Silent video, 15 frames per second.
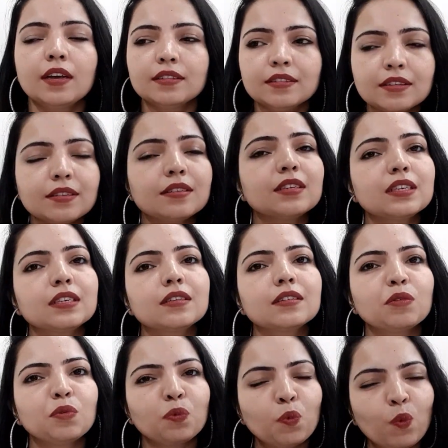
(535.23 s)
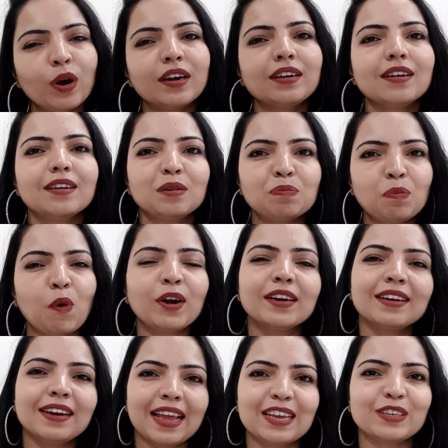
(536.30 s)
This is what a
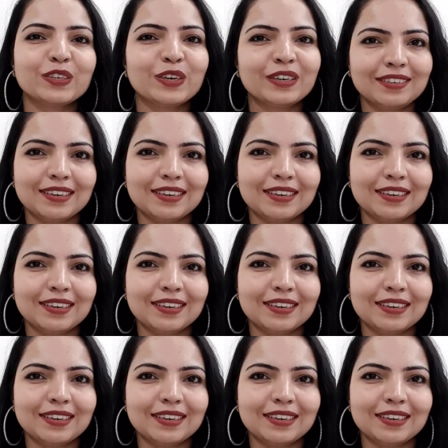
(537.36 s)
modern HR